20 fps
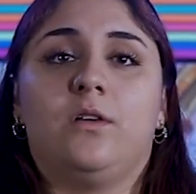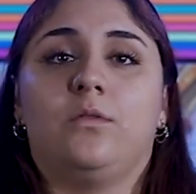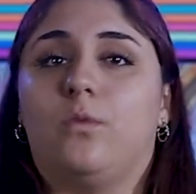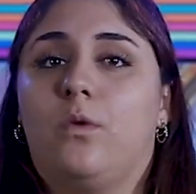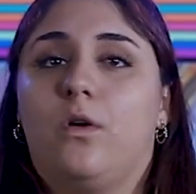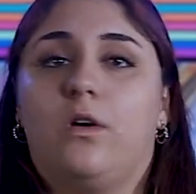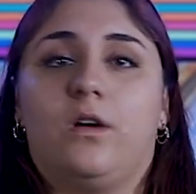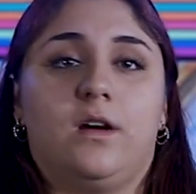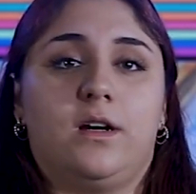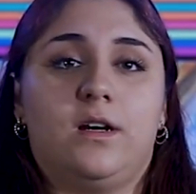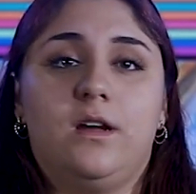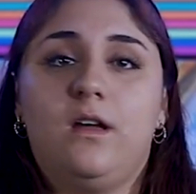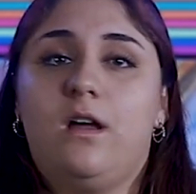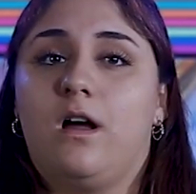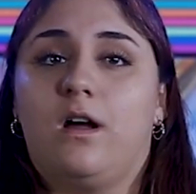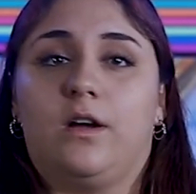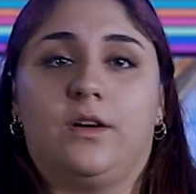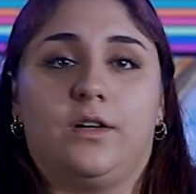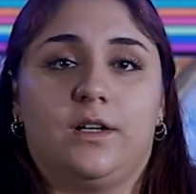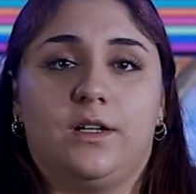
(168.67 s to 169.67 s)
War,
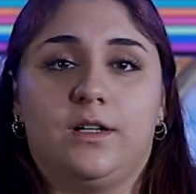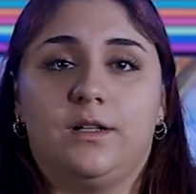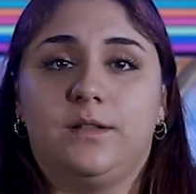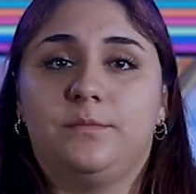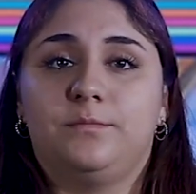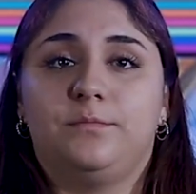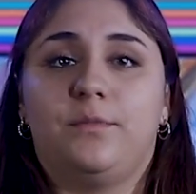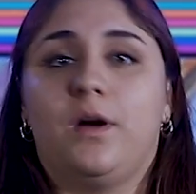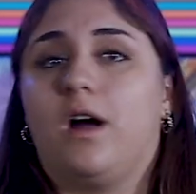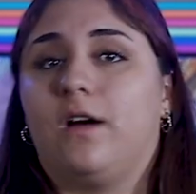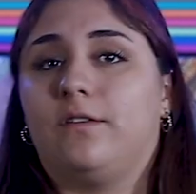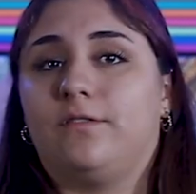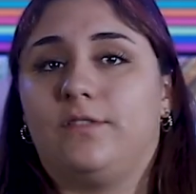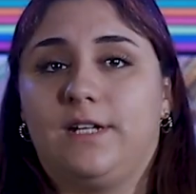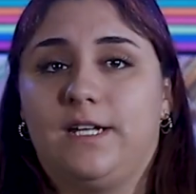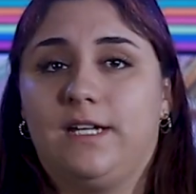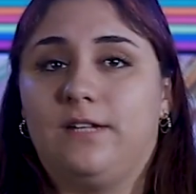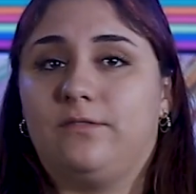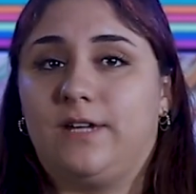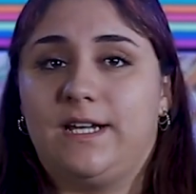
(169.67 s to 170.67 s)
hunger,
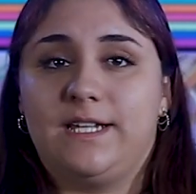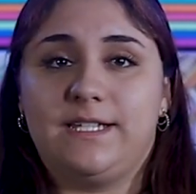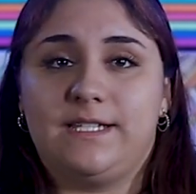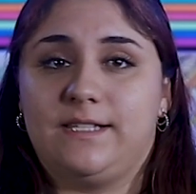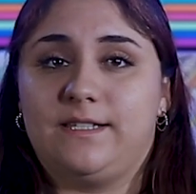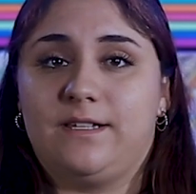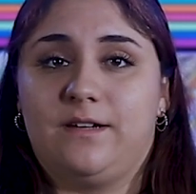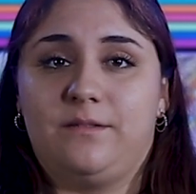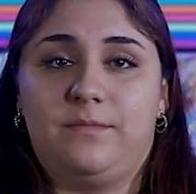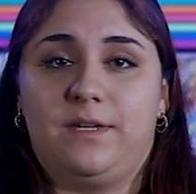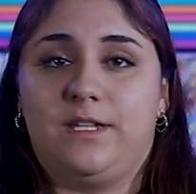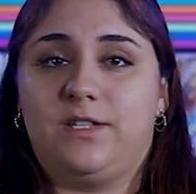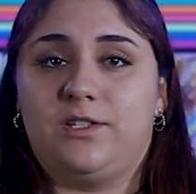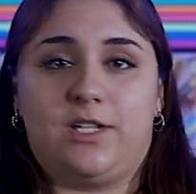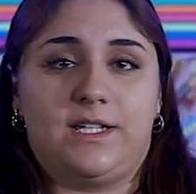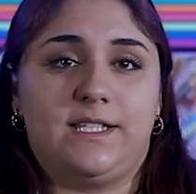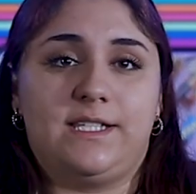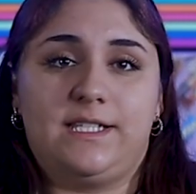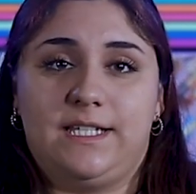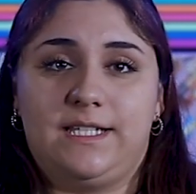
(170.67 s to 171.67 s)
poverty, racism,
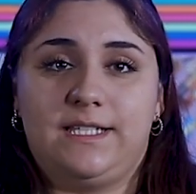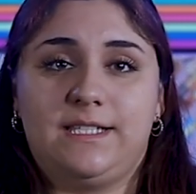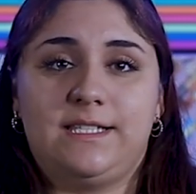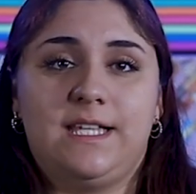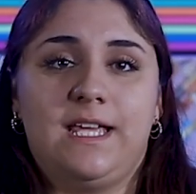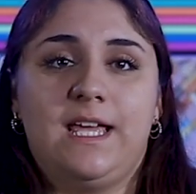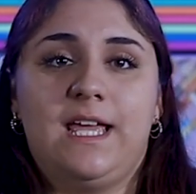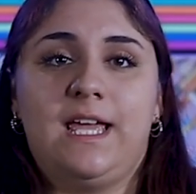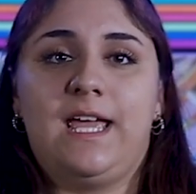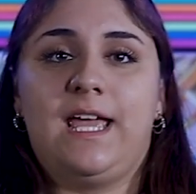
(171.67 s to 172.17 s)
injustice,